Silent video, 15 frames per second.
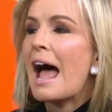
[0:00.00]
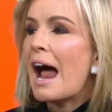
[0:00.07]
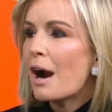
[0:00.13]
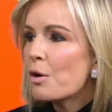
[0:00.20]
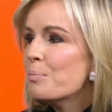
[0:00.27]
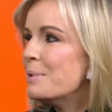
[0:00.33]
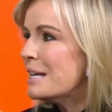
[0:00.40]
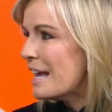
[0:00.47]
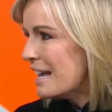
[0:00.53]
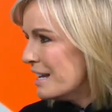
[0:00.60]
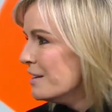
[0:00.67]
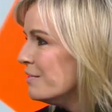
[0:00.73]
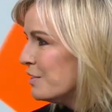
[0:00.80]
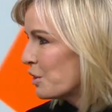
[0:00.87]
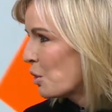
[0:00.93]
our
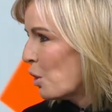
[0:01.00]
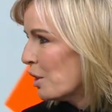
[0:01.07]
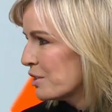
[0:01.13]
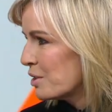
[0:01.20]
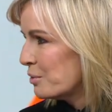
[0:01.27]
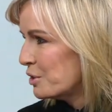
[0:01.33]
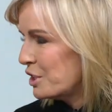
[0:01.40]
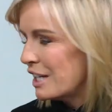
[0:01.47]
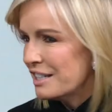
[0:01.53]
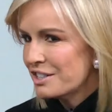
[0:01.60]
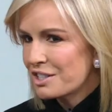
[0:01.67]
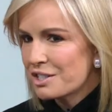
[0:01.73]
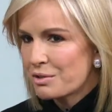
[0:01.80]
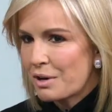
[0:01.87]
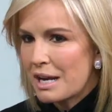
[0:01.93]
behavior also
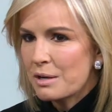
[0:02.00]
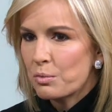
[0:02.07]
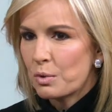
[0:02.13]
changes, right?